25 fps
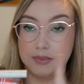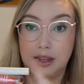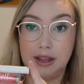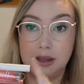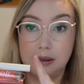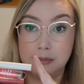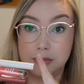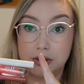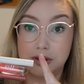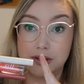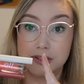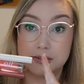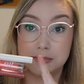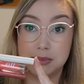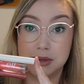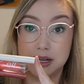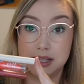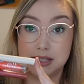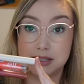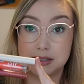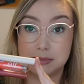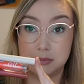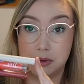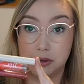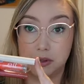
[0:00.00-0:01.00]
M
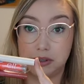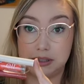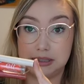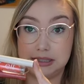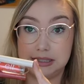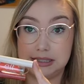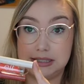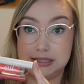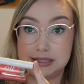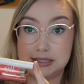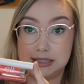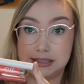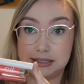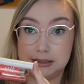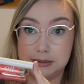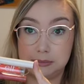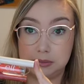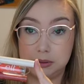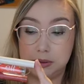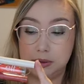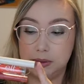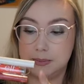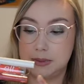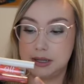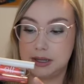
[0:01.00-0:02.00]
Cosmetics Mona Lisa Lip
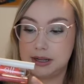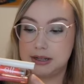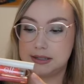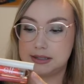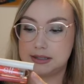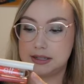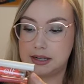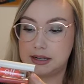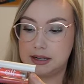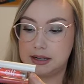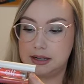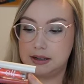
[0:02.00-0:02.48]
Luminizer,